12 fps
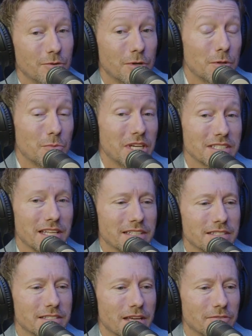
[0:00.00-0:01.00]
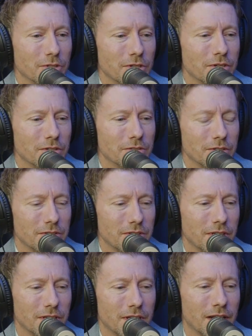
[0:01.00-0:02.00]
One of the biggest lessons I've learned,
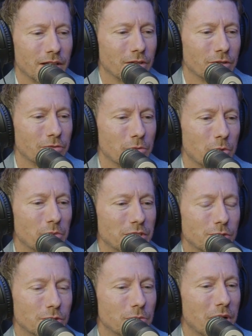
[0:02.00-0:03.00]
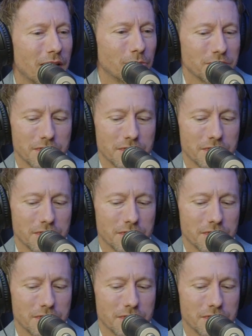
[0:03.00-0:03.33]
and I learned from a mentor of mine,